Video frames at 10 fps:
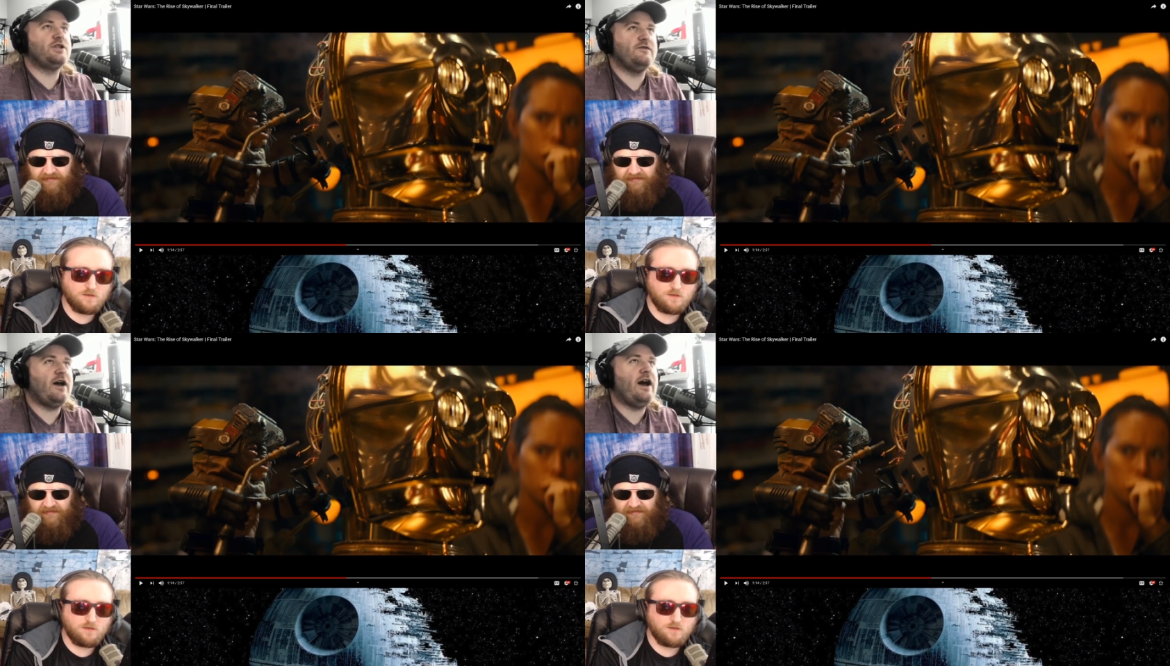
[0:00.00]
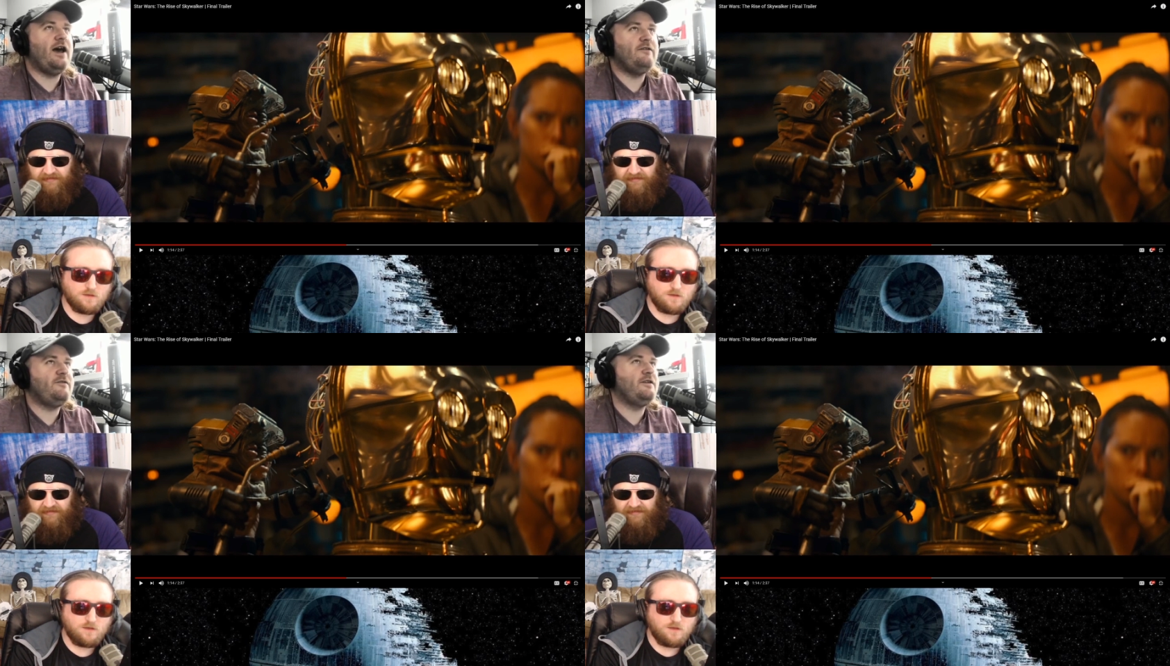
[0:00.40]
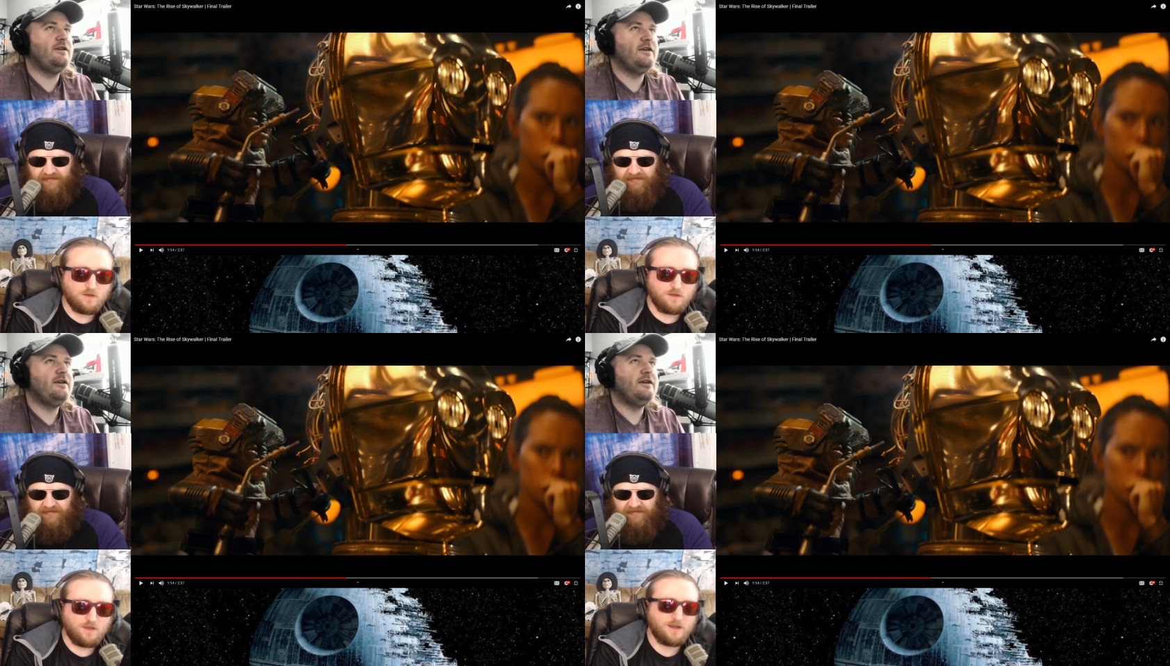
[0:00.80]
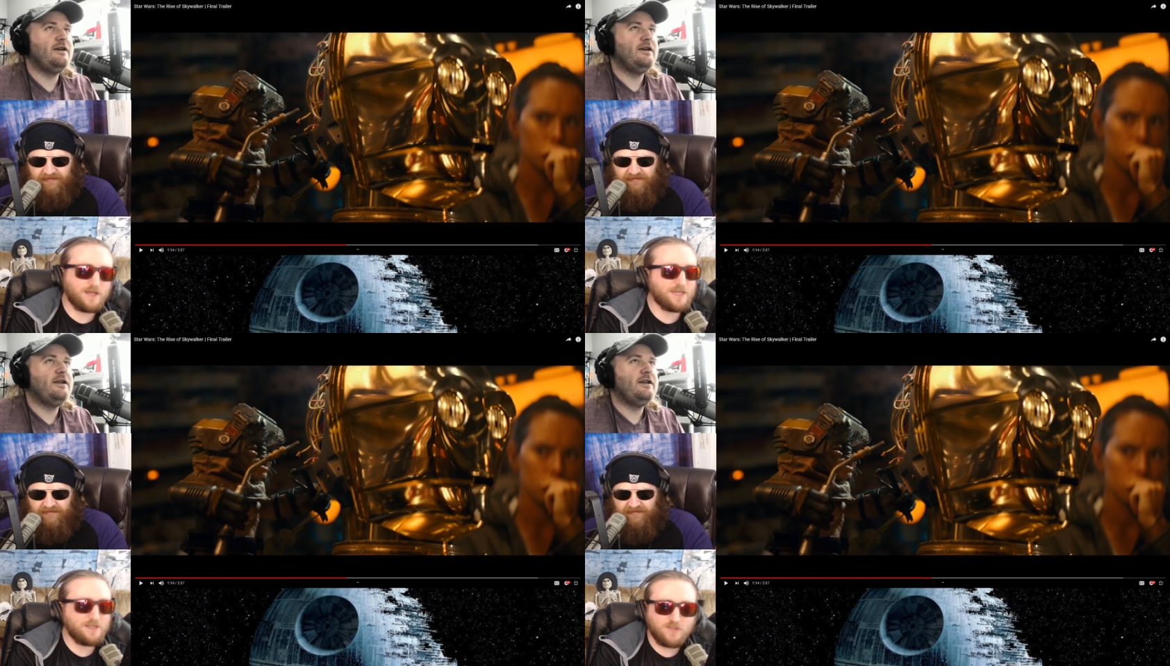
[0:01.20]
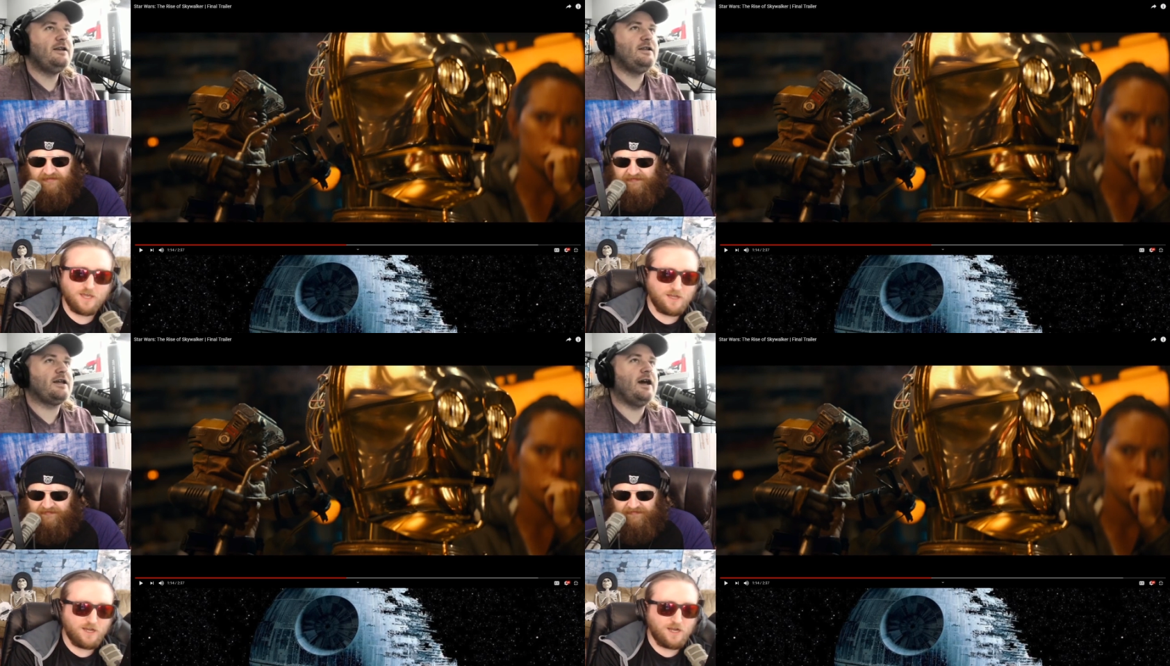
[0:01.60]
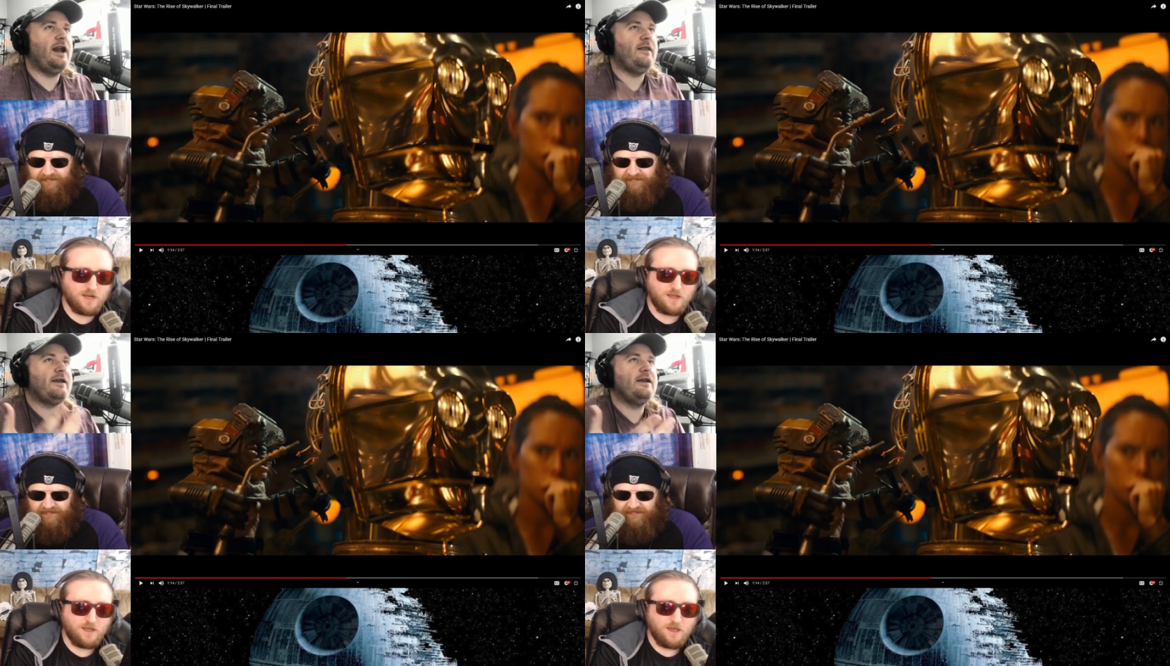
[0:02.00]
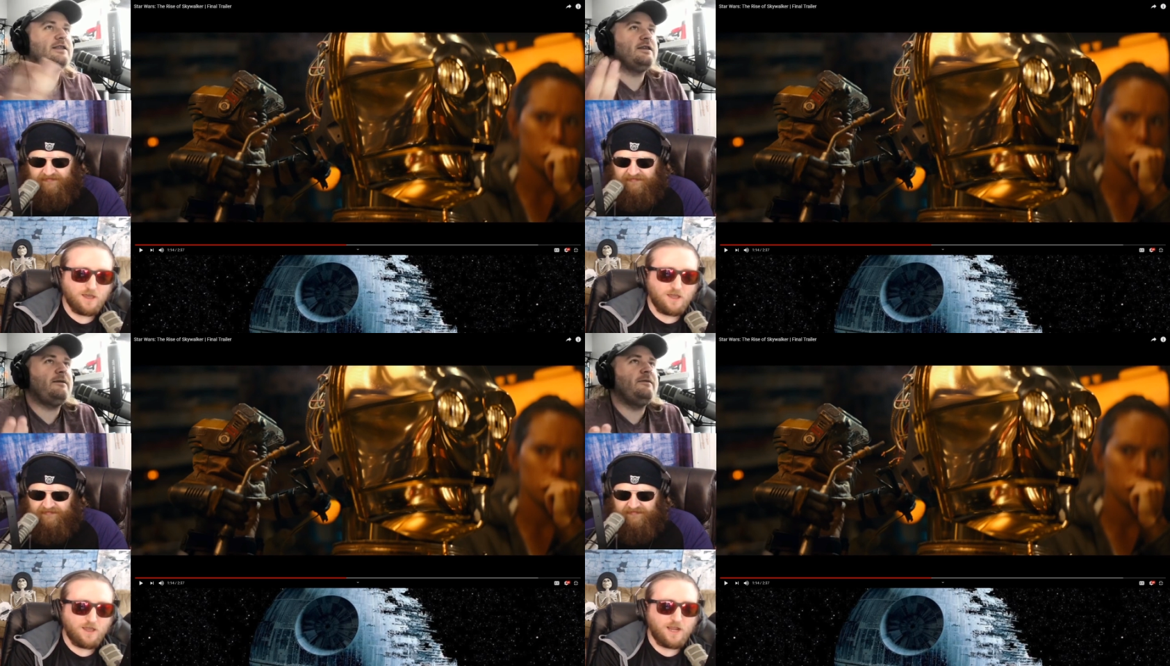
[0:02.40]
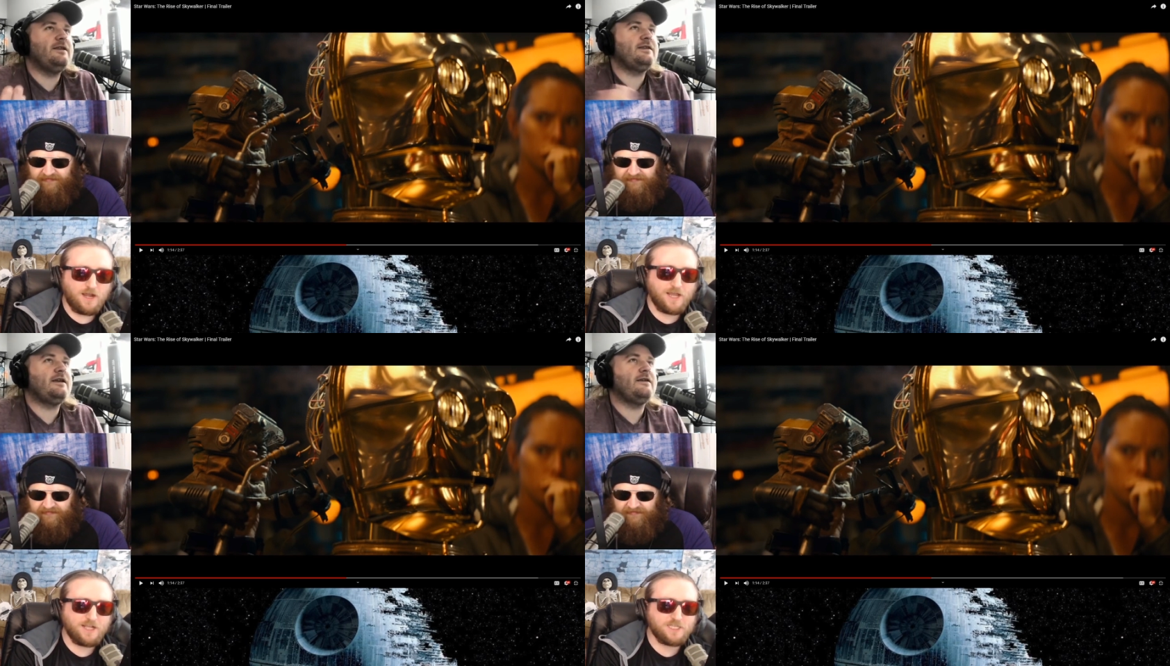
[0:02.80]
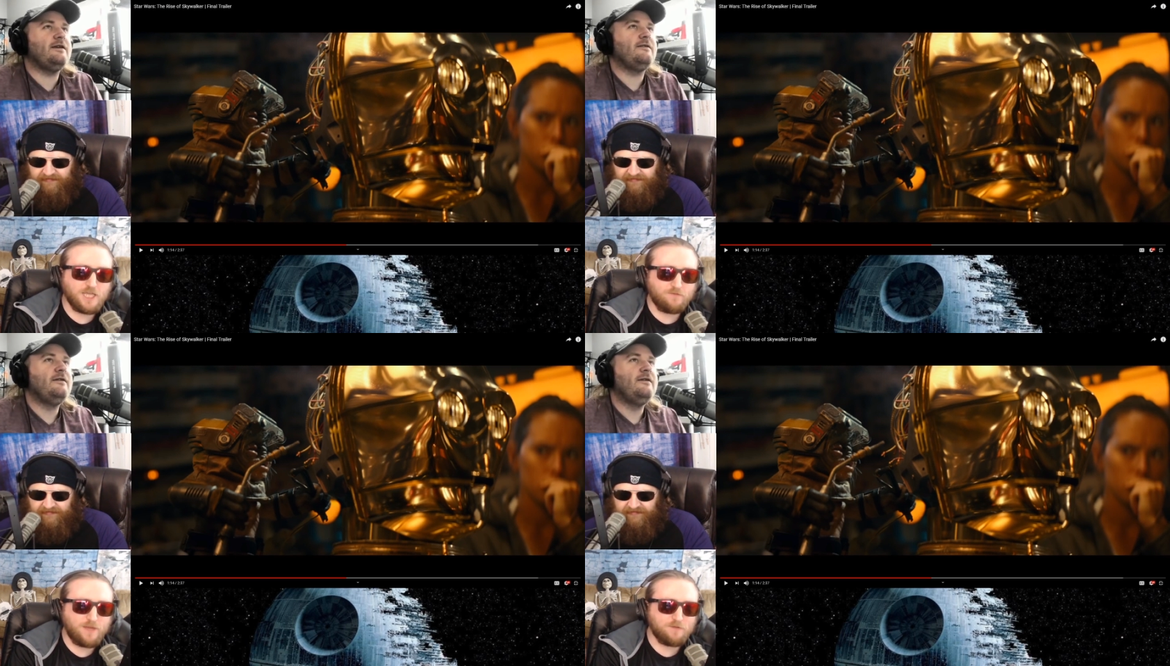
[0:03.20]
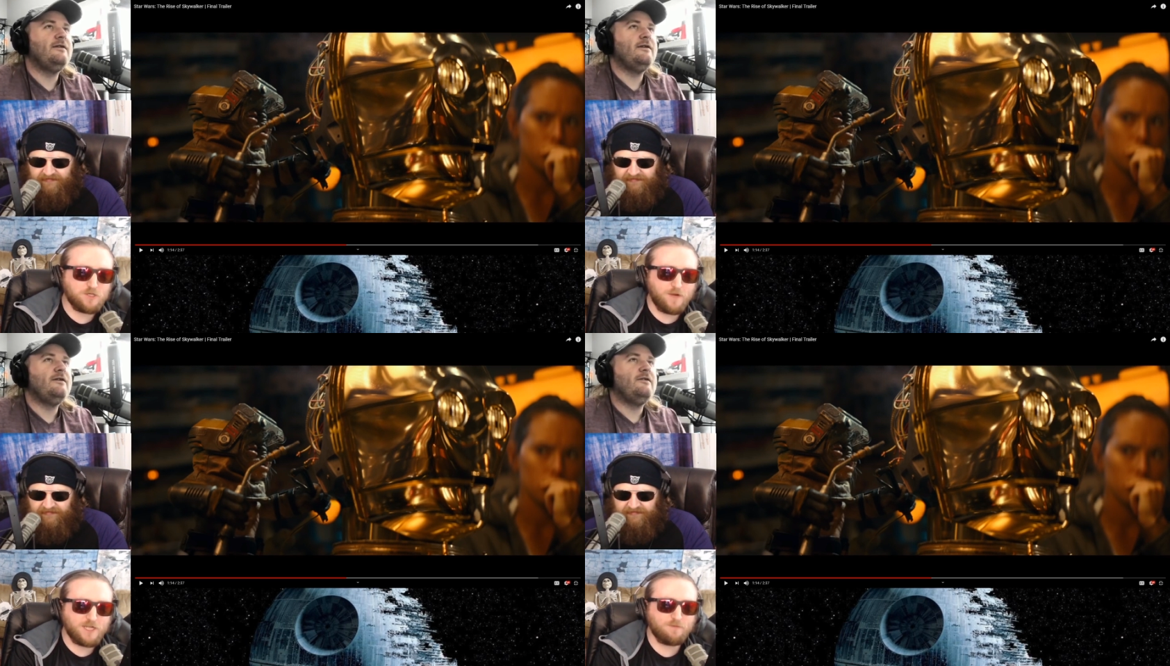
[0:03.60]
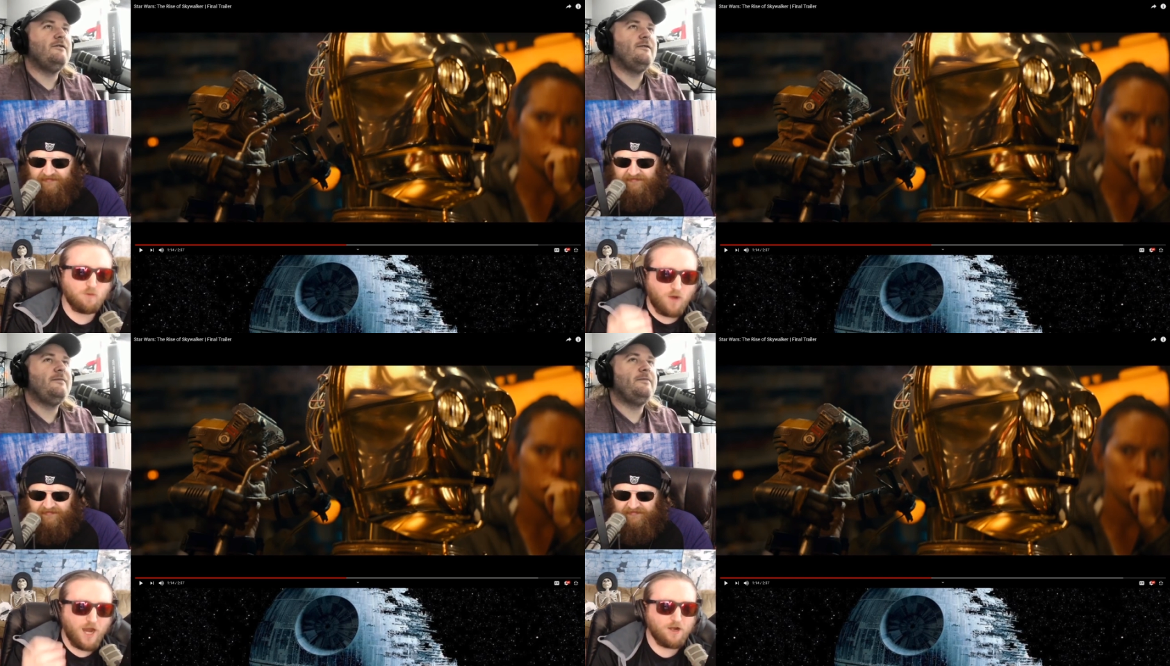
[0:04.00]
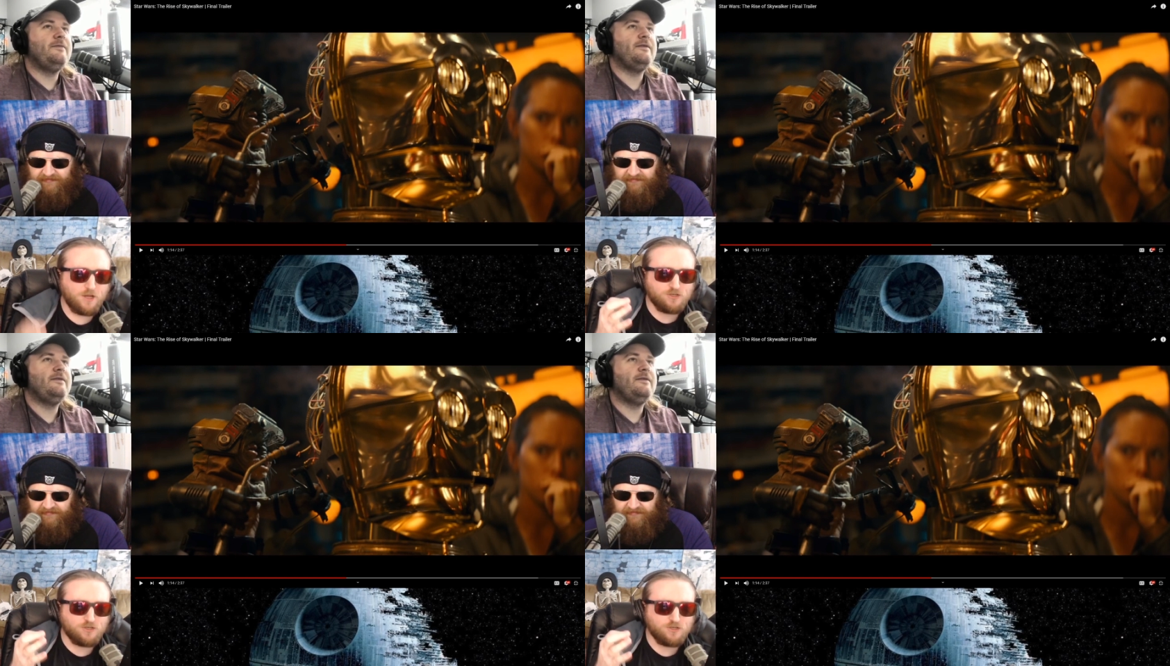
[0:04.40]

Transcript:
Speaker 1: survived."
Speaker 2: And I get that to kind of
Speaker 1: like it's this. I mean, I can like, see
Speaker 2: it from that perspective. But why are you